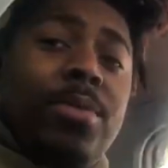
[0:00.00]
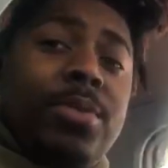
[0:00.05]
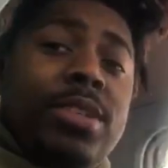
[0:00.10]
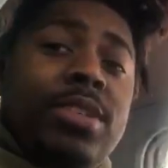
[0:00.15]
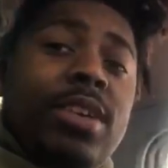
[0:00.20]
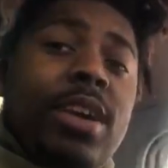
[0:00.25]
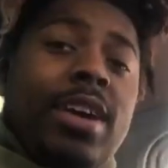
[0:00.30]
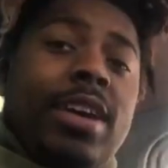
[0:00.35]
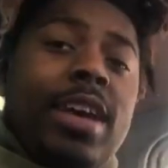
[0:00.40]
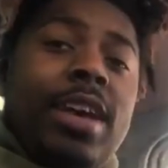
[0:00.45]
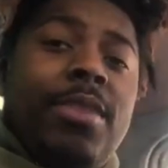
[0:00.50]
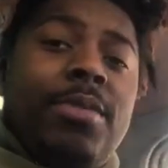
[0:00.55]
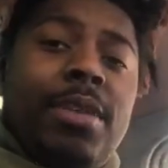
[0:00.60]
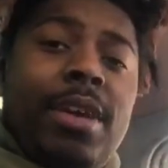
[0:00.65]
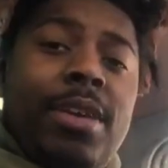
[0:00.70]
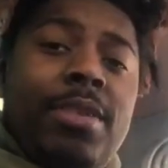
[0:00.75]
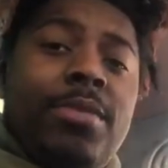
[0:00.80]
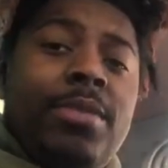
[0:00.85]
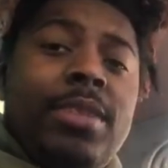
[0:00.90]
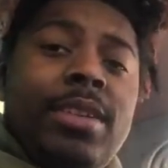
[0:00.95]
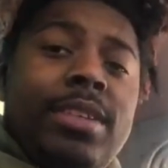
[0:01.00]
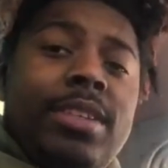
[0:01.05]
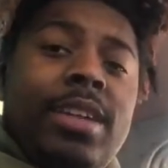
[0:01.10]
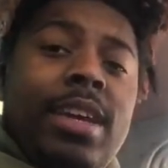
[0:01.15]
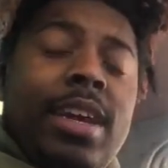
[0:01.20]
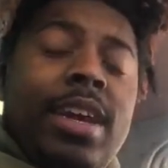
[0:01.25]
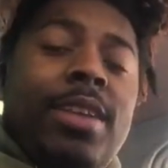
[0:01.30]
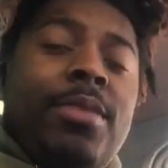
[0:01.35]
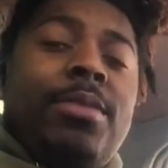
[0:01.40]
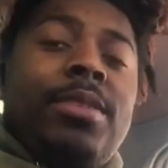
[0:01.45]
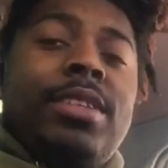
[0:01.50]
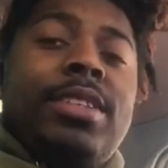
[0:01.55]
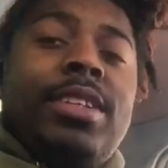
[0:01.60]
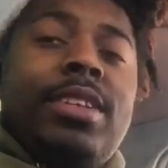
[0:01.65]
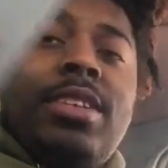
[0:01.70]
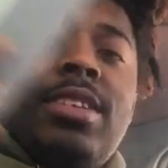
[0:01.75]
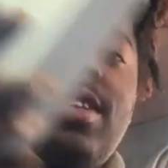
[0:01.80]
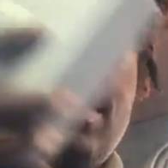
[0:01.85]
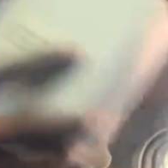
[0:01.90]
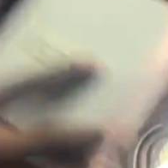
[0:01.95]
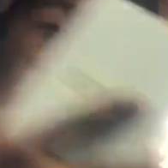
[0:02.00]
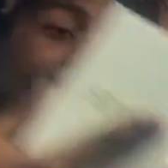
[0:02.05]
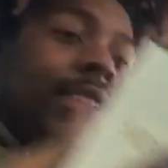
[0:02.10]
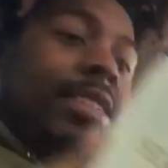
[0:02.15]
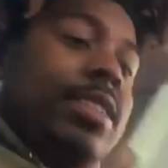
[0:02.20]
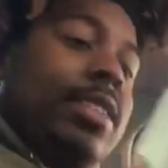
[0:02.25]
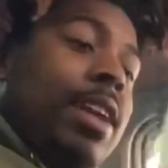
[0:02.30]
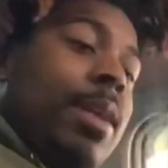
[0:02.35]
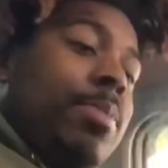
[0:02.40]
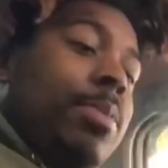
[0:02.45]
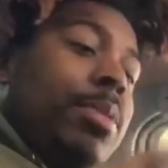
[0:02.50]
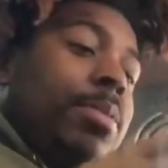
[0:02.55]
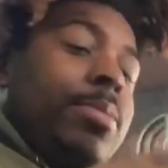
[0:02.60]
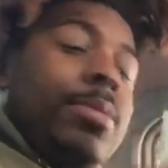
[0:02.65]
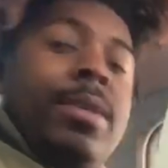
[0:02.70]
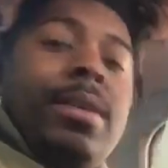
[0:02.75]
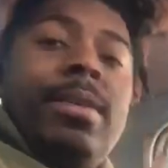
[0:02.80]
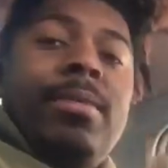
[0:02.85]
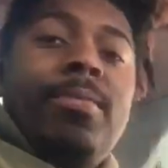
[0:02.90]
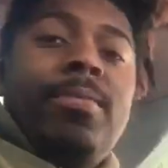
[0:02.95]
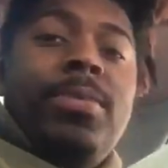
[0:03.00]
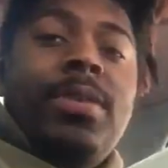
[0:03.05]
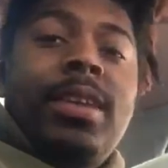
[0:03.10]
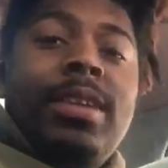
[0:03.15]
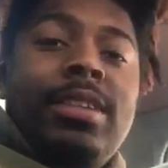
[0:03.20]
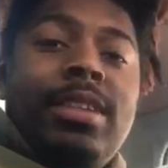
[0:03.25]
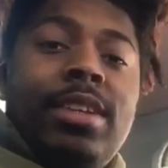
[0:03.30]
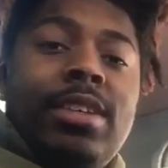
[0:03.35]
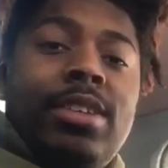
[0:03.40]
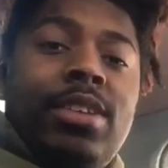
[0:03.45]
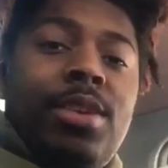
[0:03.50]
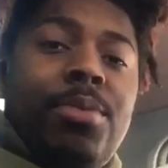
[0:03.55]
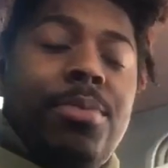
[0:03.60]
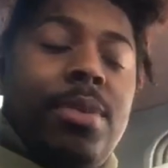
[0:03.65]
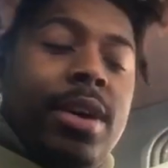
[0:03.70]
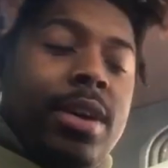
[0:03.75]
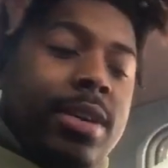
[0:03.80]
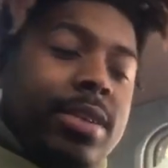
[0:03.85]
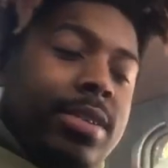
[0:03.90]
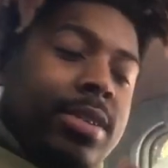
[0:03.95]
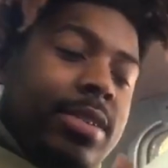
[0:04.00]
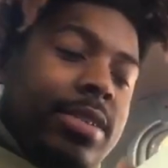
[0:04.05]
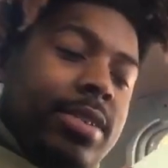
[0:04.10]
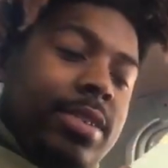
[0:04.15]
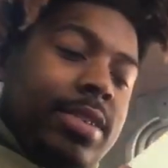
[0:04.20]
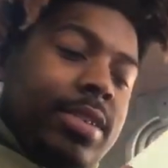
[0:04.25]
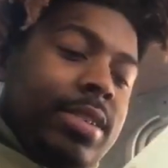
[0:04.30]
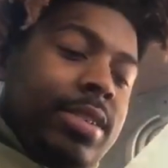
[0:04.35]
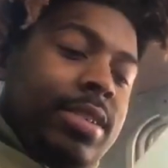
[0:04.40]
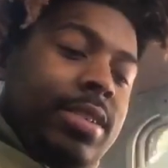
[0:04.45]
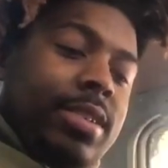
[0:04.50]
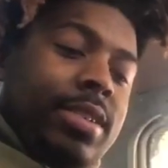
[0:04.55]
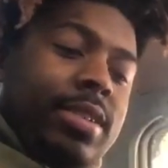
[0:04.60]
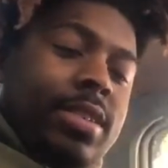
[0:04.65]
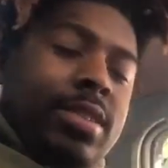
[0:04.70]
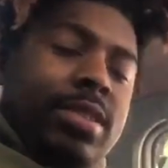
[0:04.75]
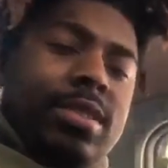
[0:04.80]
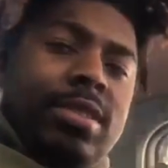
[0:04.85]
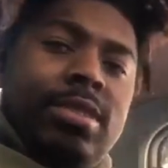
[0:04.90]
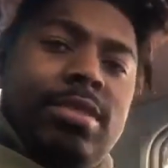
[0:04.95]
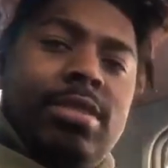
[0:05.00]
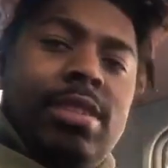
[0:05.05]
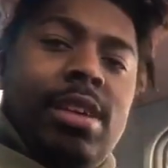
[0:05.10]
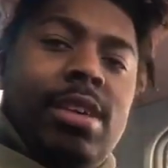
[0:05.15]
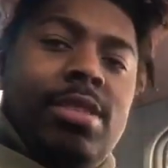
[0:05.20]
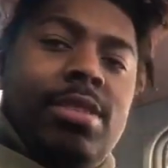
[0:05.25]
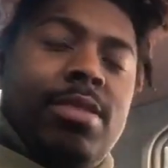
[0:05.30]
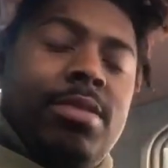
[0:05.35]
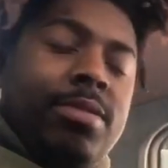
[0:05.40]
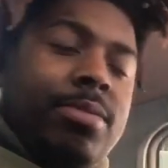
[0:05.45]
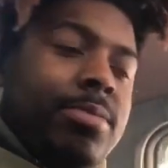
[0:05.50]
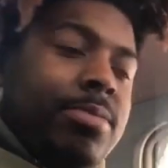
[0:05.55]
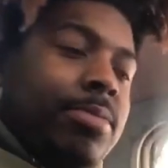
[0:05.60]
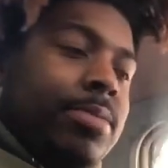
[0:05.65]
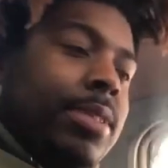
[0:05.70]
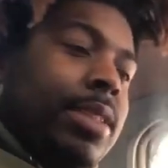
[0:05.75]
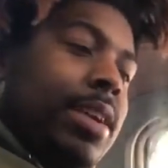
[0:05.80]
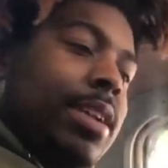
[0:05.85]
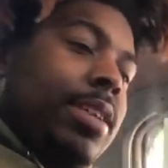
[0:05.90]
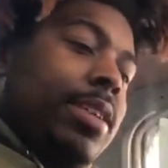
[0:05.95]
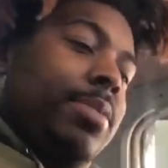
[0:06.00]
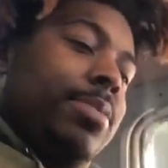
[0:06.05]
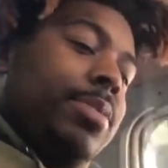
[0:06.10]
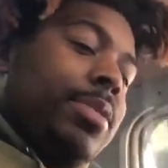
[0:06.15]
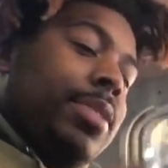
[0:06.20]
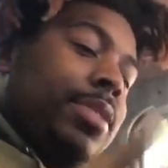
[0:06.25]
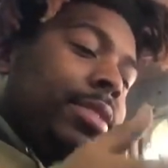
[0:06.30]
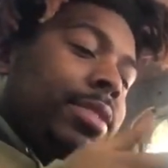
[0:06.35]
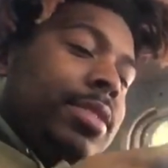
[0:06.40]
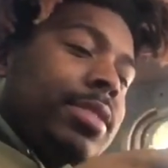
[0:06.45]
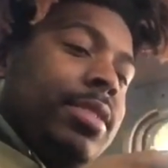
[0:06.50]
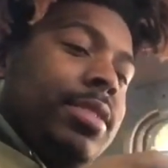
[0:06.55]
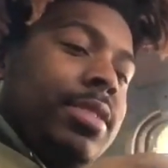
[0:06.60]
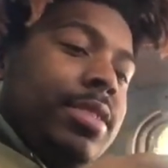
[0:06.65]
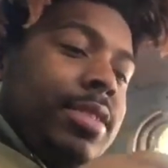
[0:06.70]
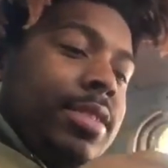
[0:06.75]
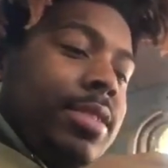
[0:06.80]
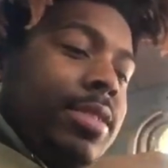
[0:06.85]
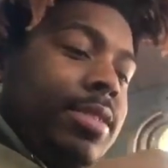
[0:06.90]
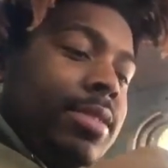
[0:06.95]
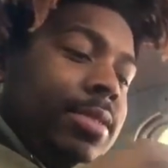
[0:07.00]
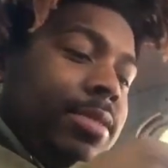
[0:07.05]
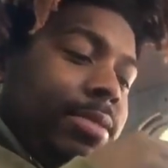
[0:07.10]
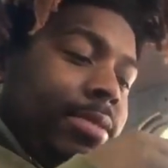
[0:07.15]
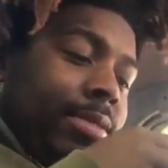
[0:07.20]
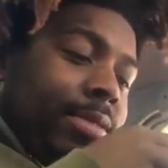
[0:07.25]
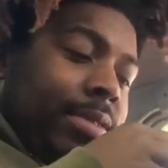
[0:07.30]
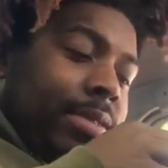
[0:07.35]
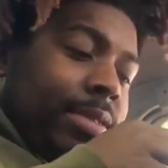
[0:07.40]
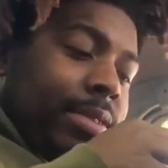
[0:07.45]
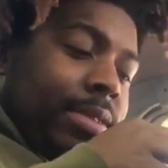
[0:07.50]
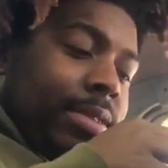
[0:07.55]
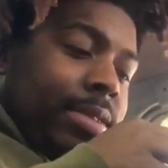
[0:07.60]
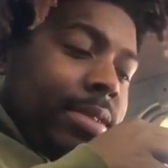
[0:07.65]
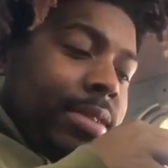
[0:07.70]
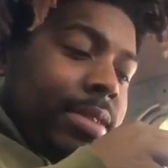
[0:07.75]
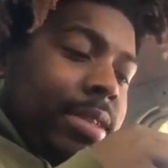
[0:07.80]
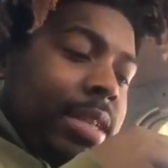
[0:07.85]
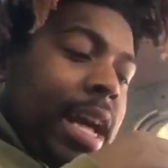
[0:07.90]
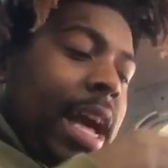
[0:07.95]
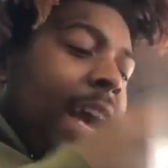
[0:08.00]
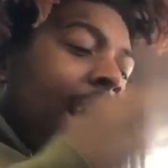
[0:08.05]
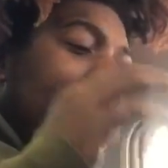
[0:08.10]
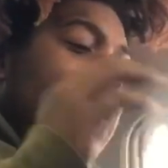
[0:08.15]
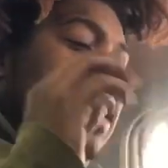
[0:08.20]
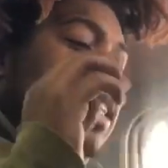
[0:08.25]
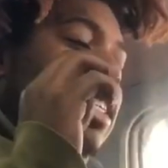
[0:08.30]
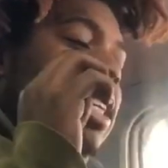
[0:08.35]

so I can't really tell unless I stopped him. It's in this little box. I don't know what that number is. I don't know. I hate this type